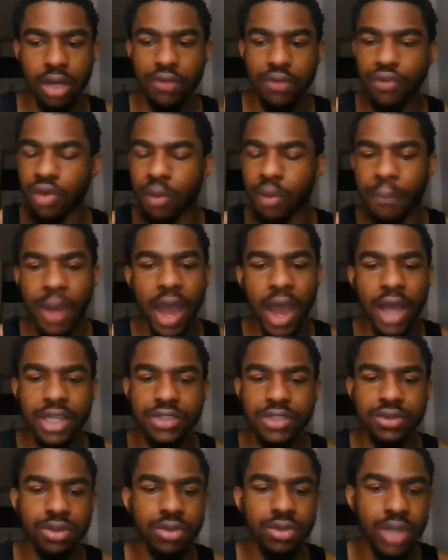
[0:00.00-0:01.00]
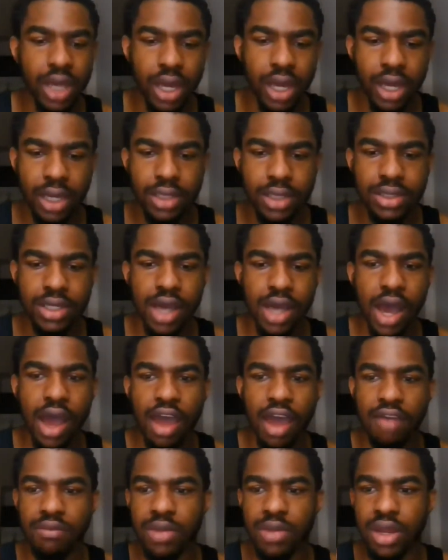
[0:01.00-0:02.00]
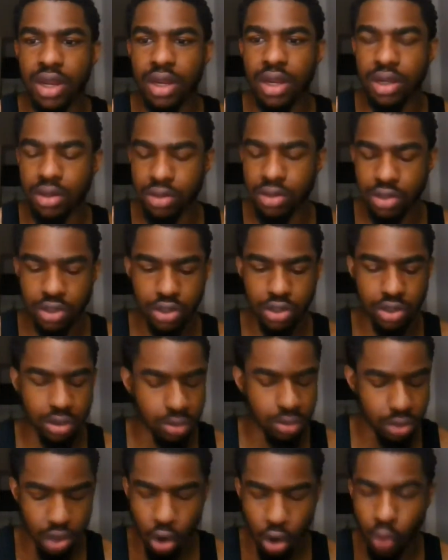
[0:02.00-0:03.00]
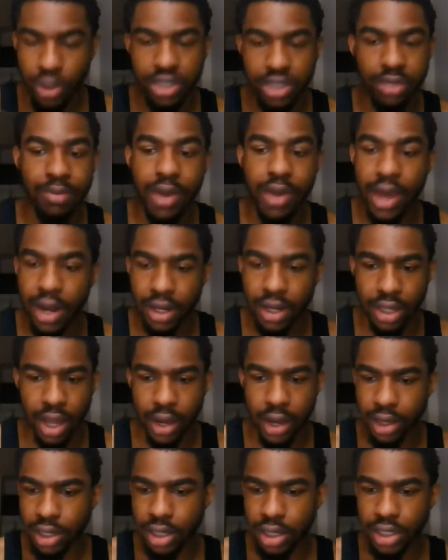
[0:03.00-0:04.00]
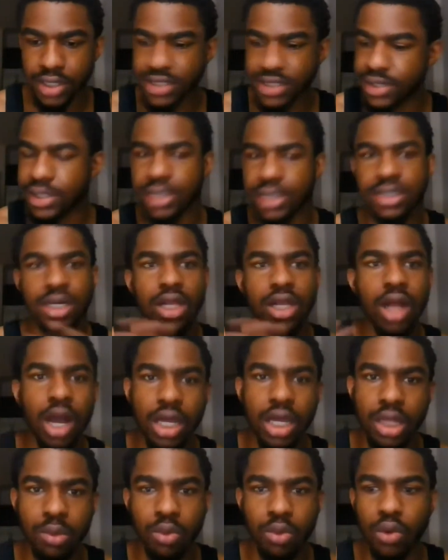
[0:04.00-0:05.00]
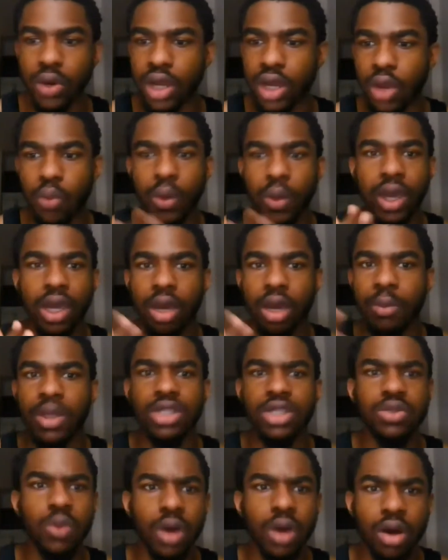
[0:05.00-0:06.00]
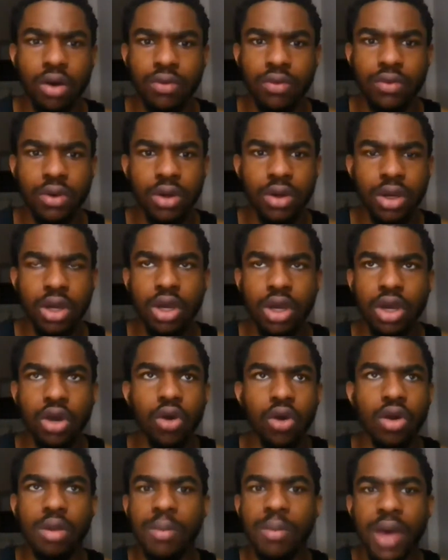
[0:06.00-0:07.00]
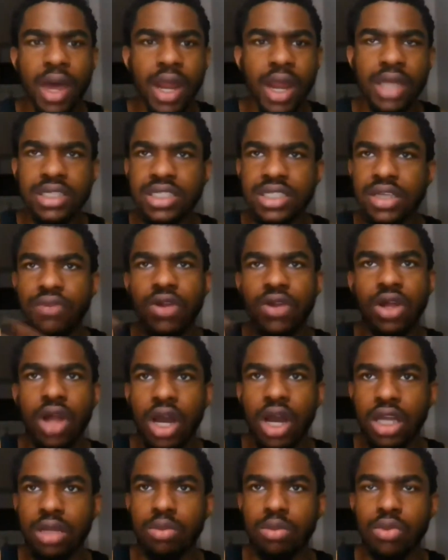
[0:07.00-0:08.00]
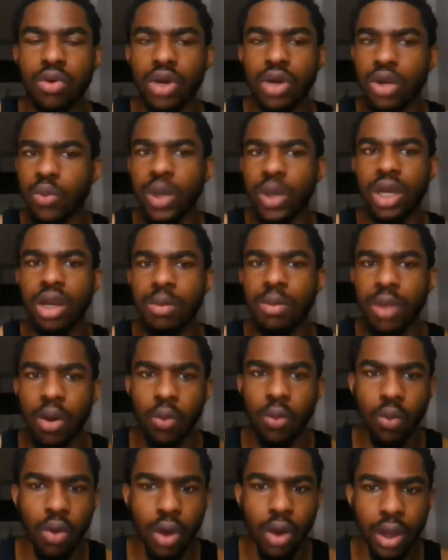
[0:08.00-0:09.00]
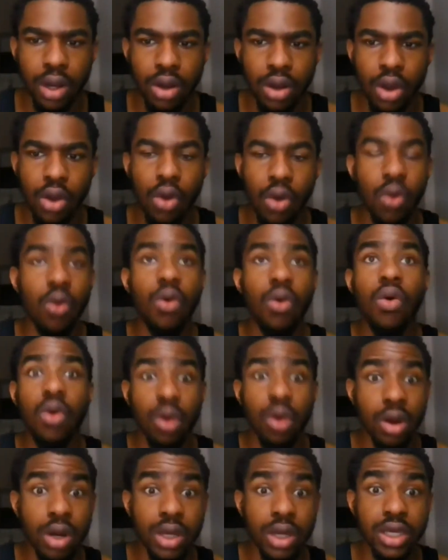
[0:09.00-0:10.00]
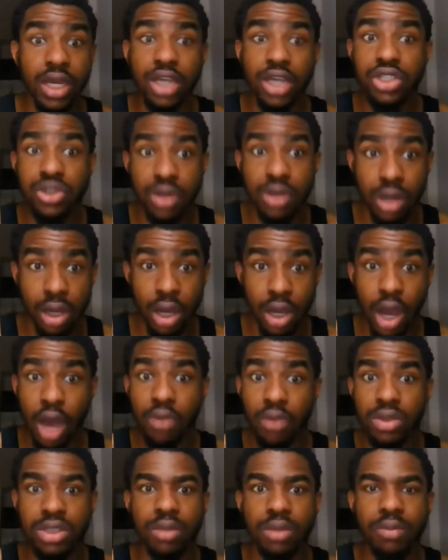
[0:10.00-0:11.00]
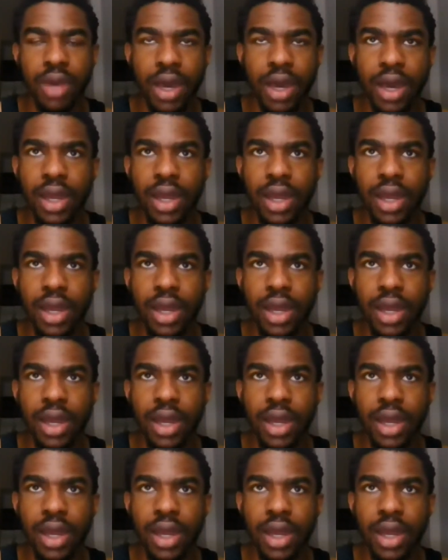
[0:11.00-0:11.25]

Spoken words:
for the past few days, I've been going to bed at like 6 o'clock in the morning and waking up at 12. Going to bed at 7 o'clock in the morning, waking up at 1. Or yesterday, I was in